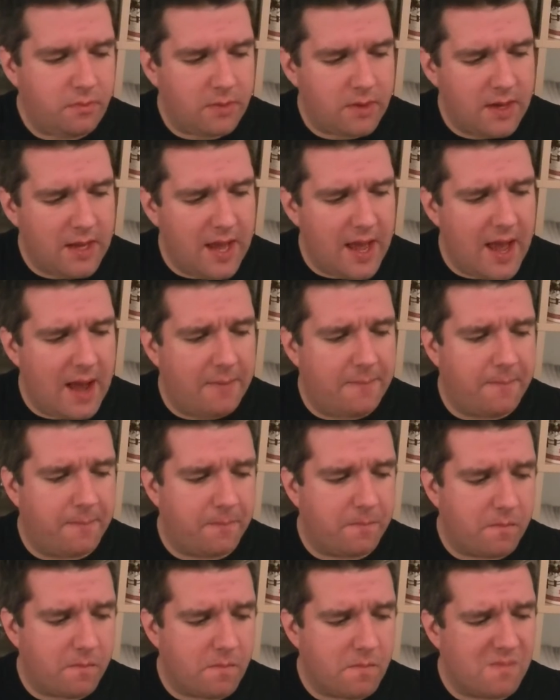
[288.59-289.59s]
Yeah,
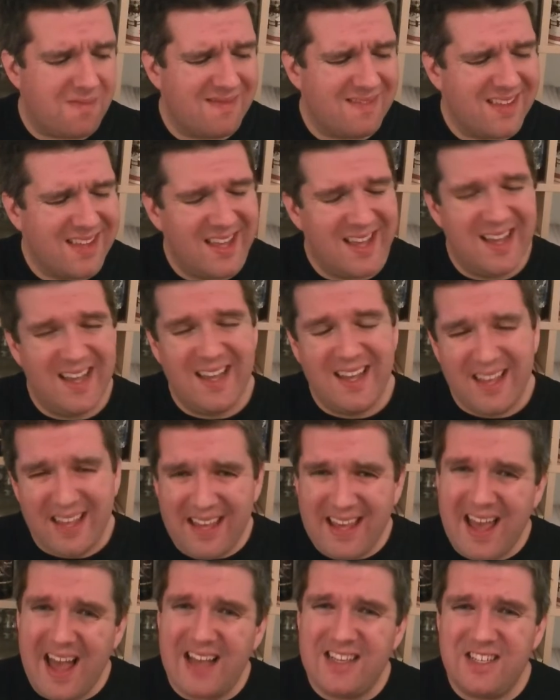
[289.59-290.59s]

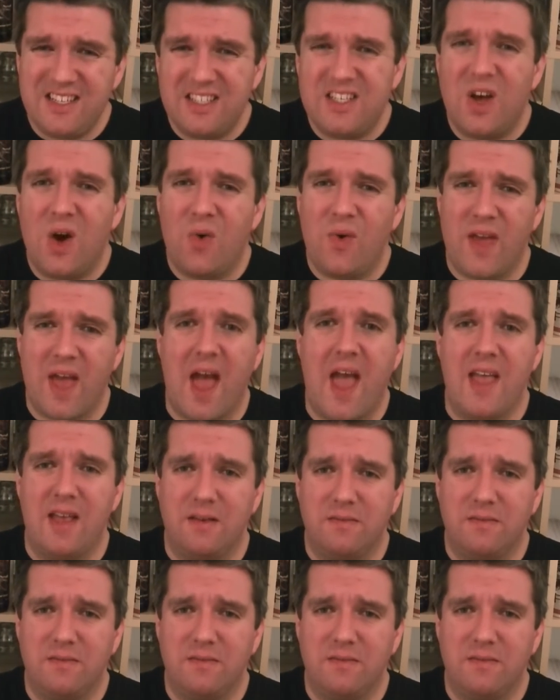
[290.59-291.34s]
just okay.